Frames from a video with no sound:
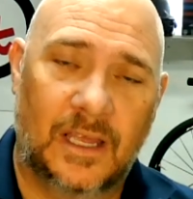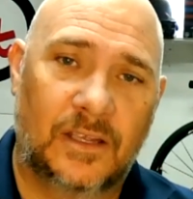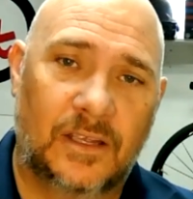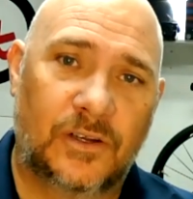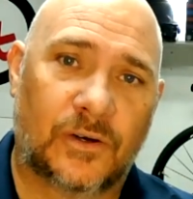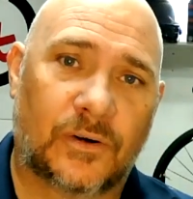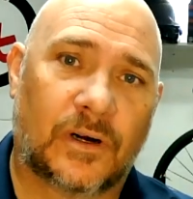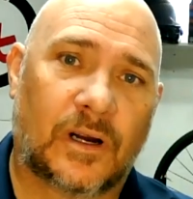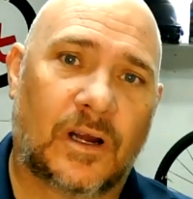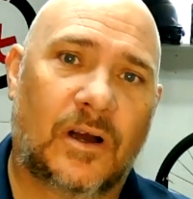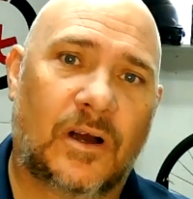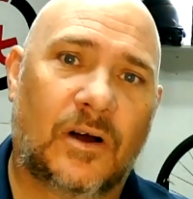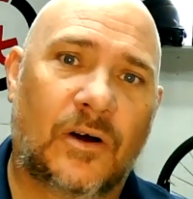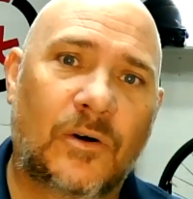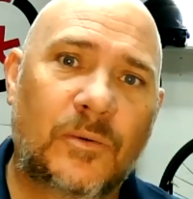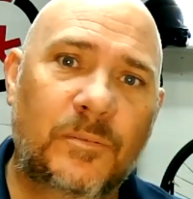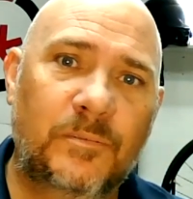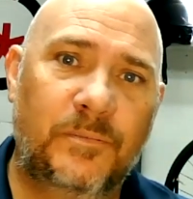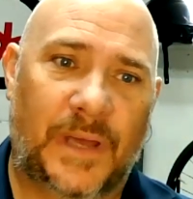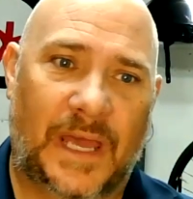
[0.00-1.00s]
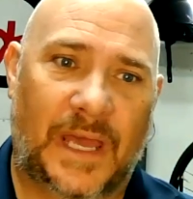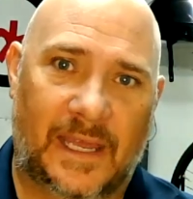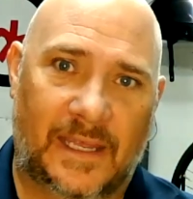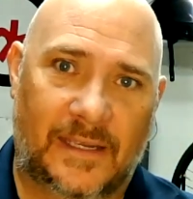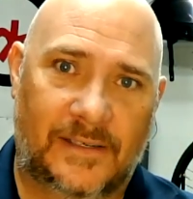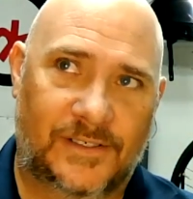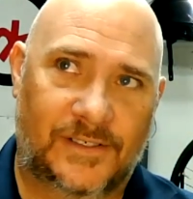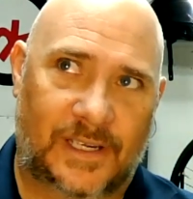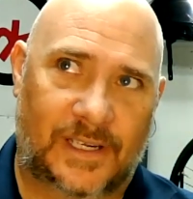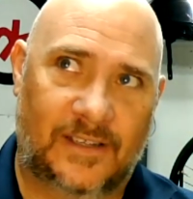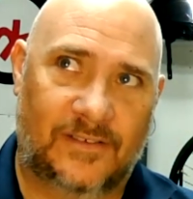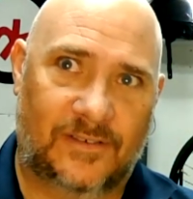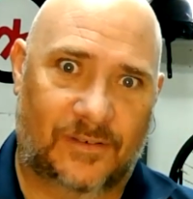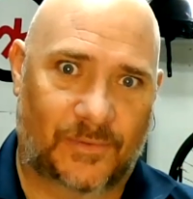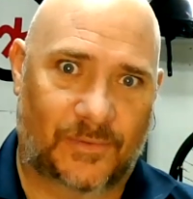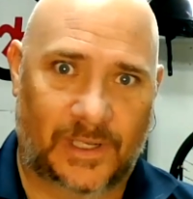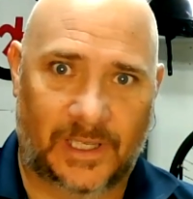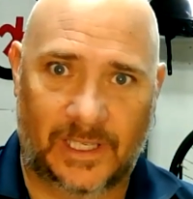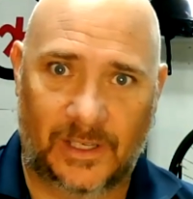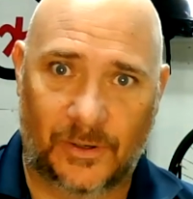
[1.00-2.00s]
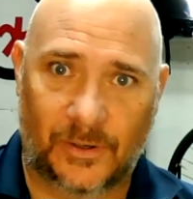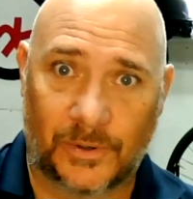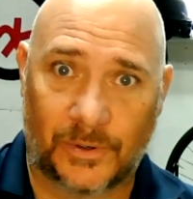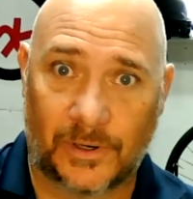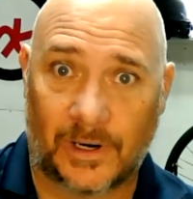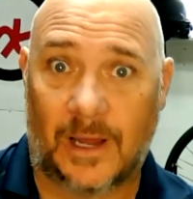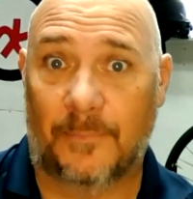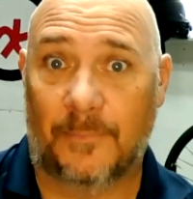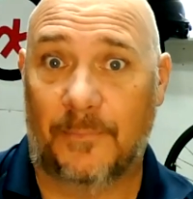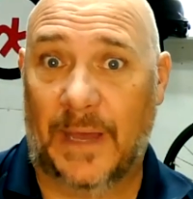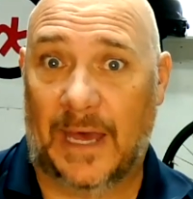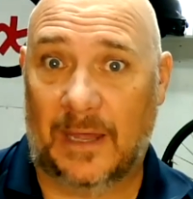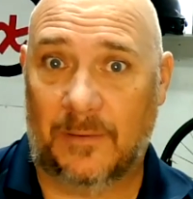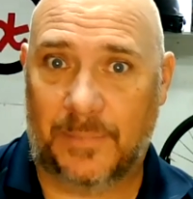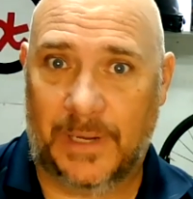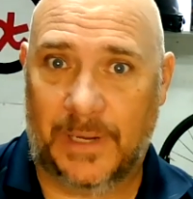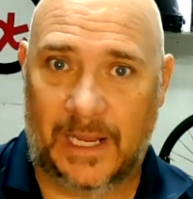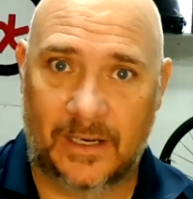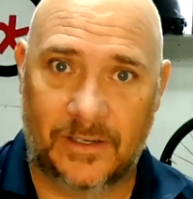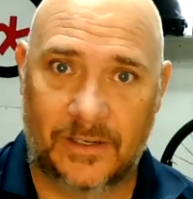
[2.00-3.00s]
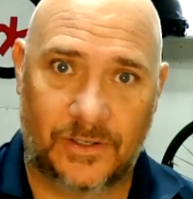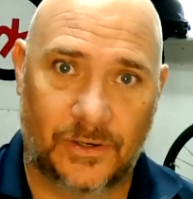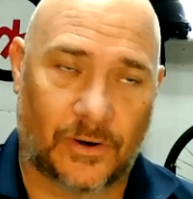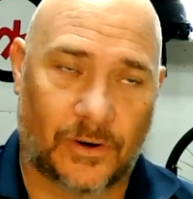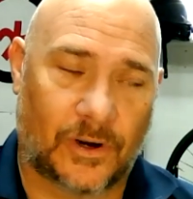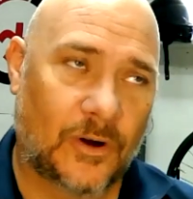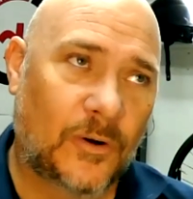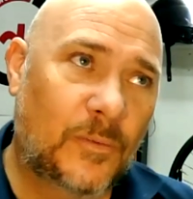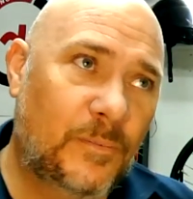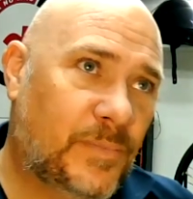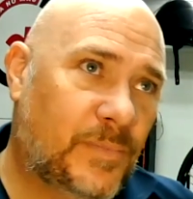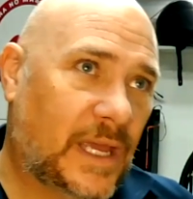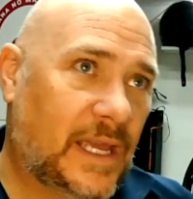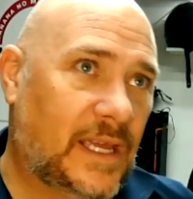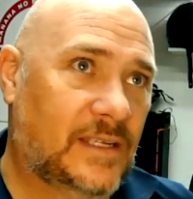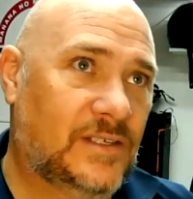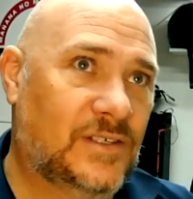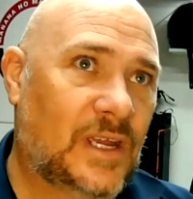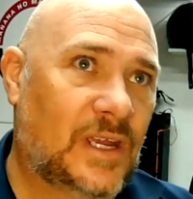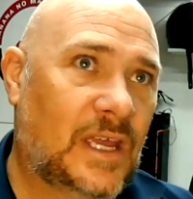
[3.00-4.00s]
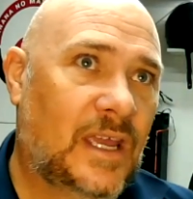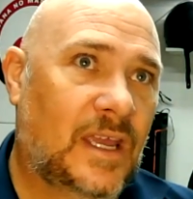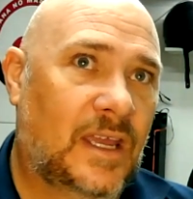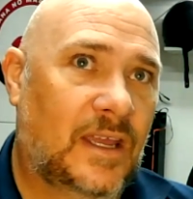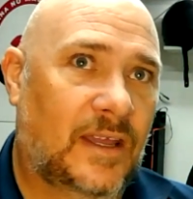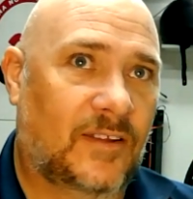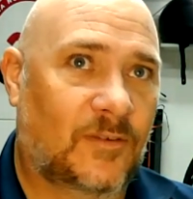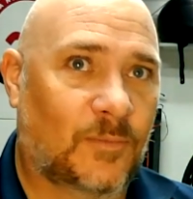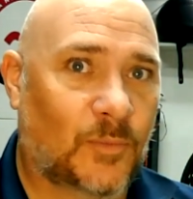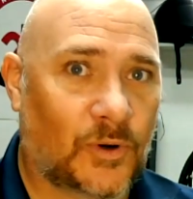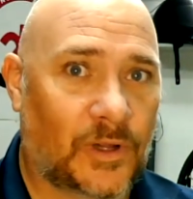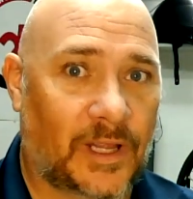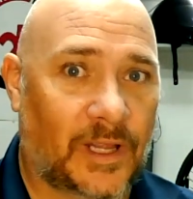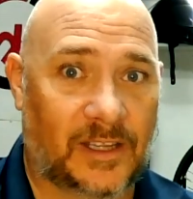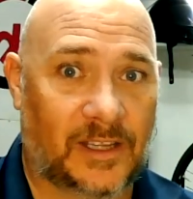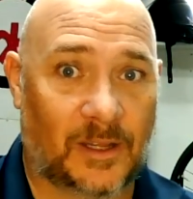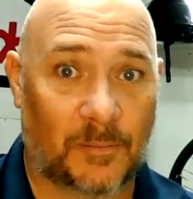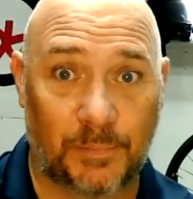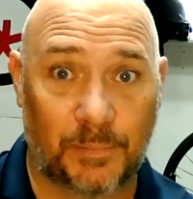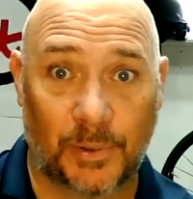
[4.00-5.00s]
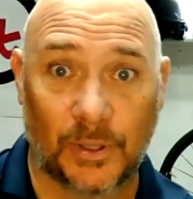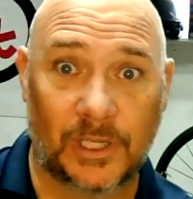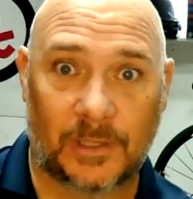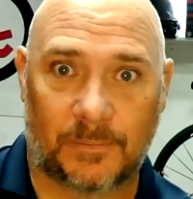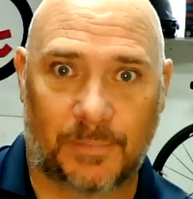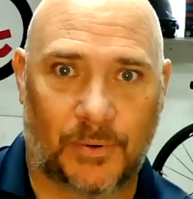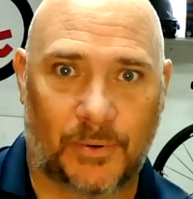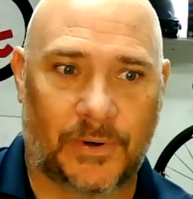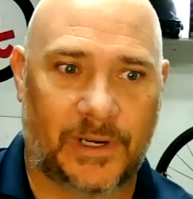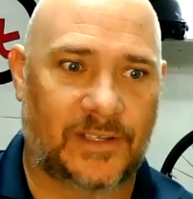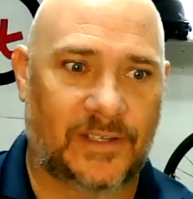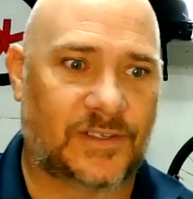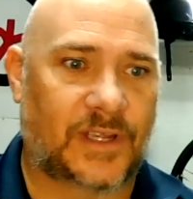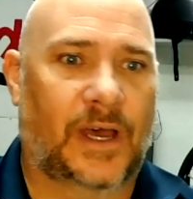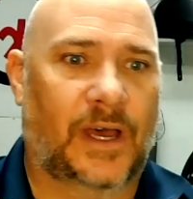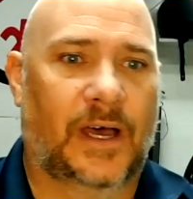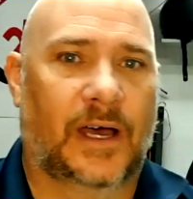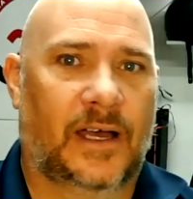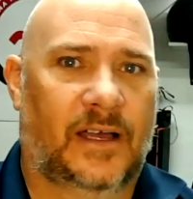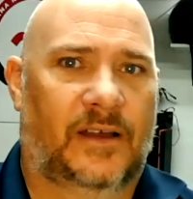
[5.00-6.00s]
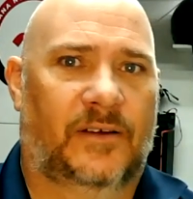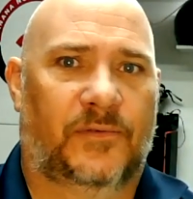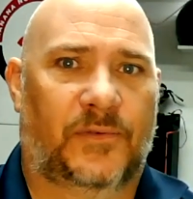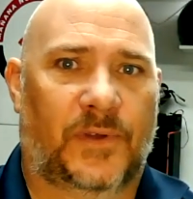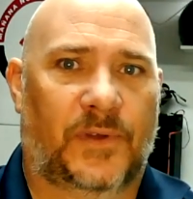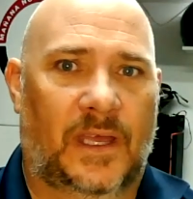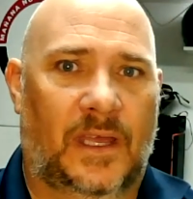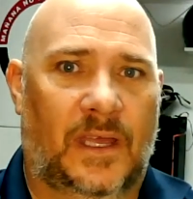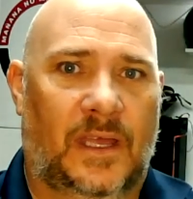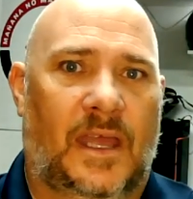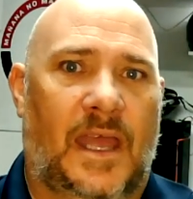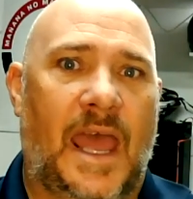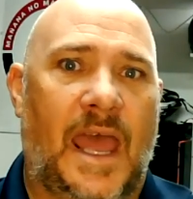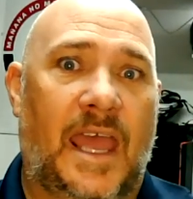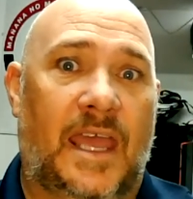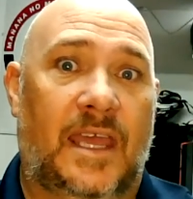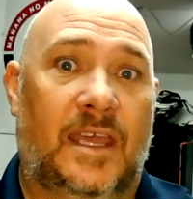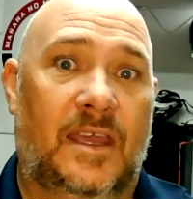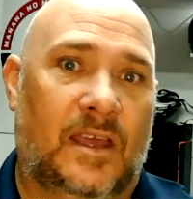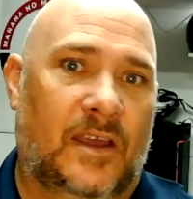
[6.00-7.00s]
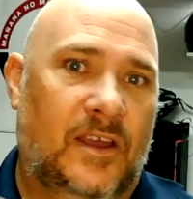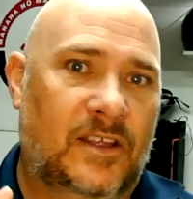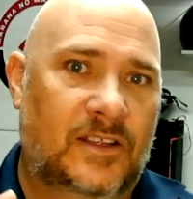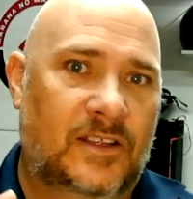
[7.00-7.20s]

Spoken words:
Your home page isn't really your about page. Your home page is more like the bullet points of, hey,